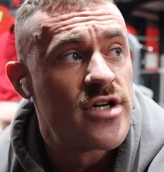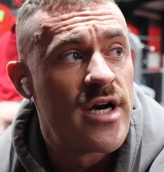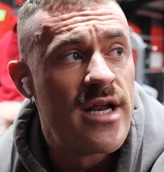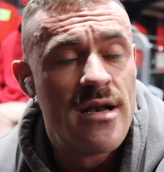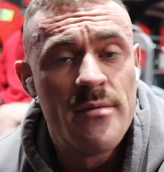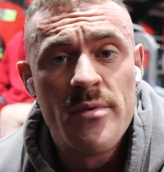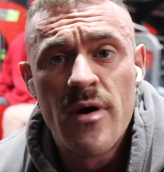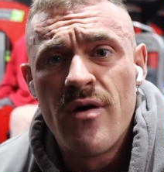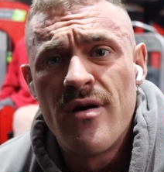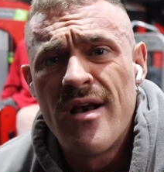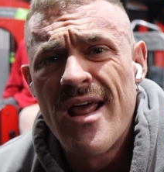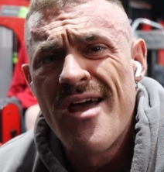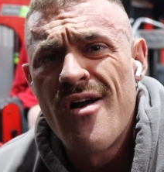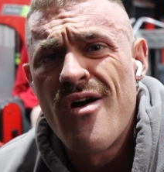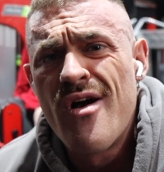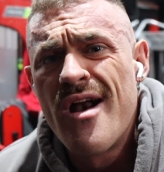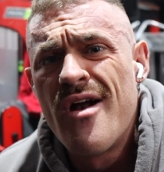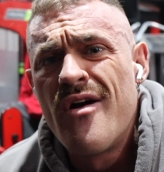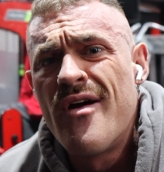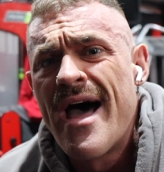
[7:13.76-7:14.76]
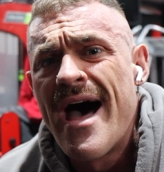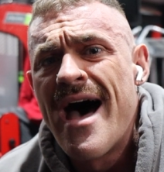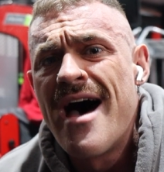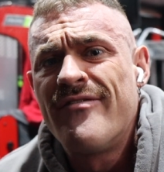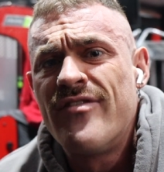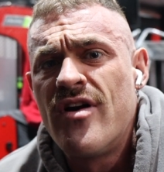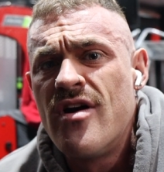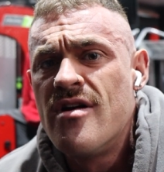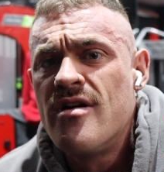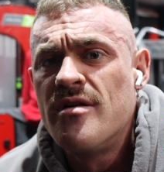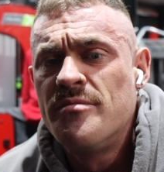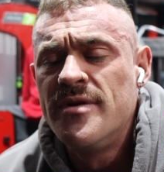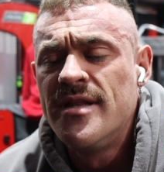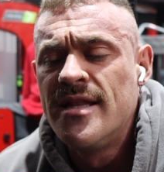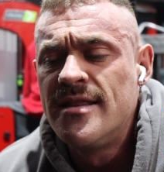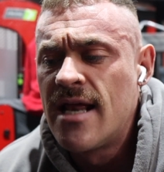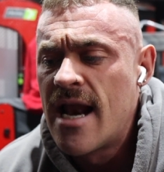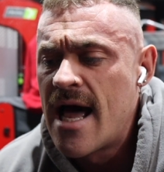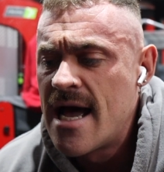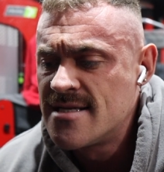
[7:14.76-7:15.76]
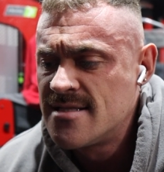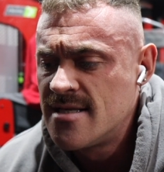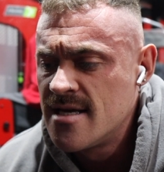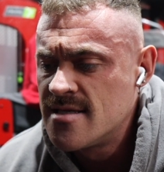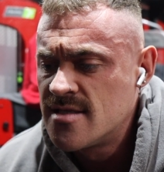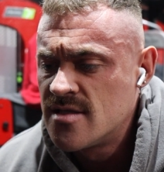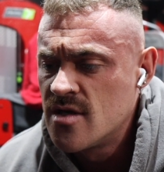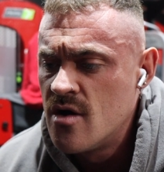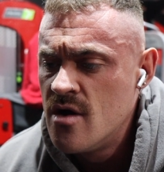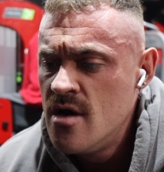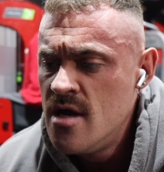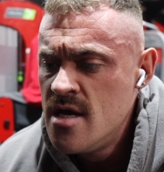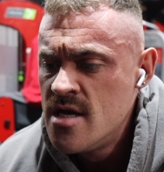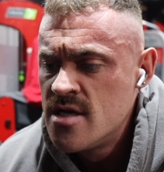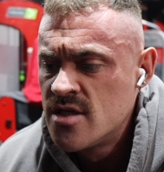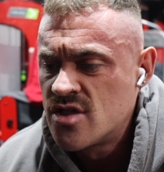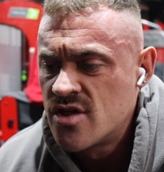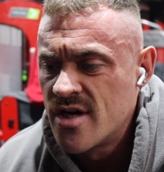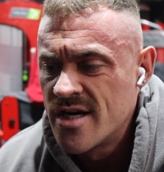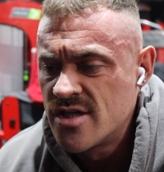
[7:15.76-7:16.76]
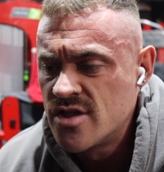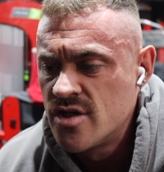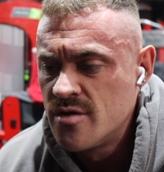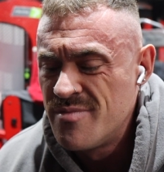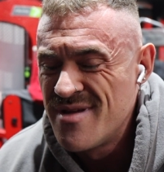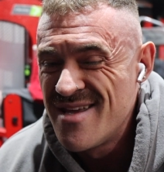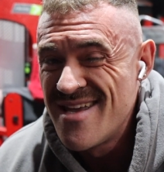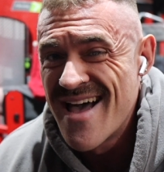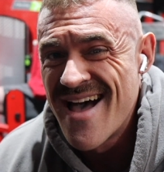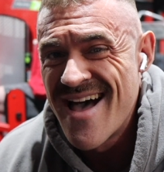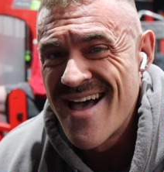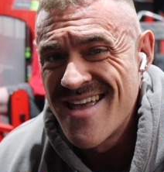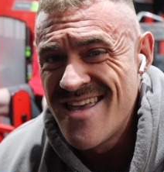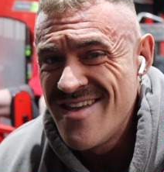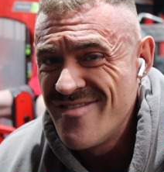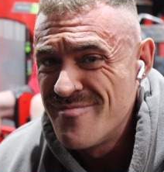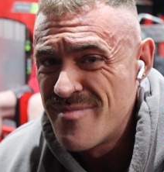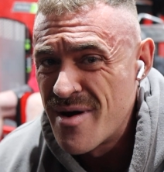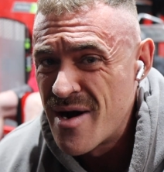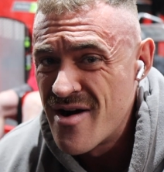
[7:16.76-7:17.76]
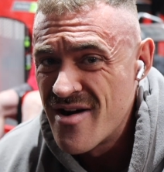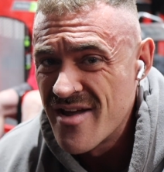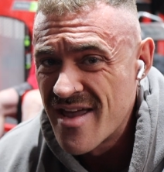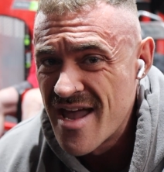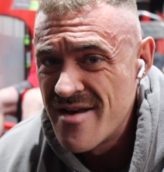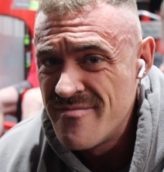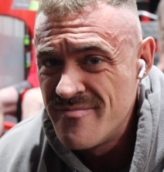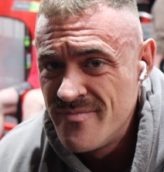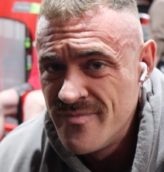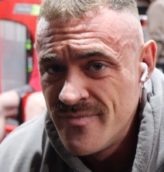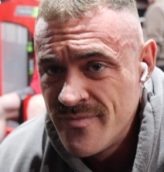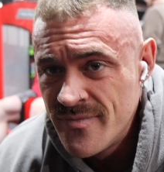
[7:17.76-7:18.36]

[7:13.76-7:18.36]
trained about an hour and a half earlier than the last day, so strength should be better again.